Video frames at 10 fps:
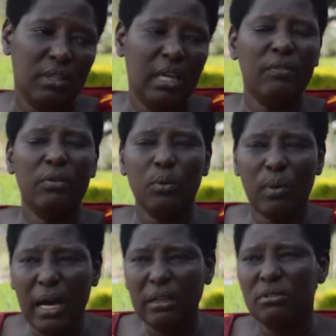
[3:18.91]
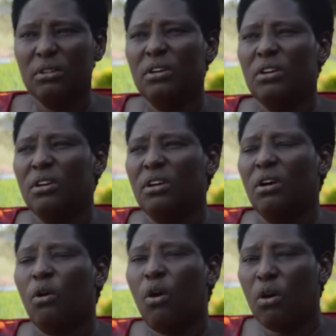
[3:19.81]
Everyone,
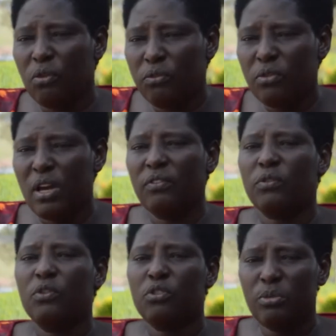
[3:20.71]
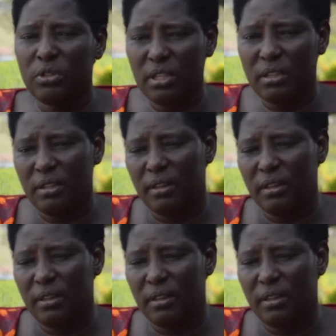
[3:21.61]
all of you have contributed.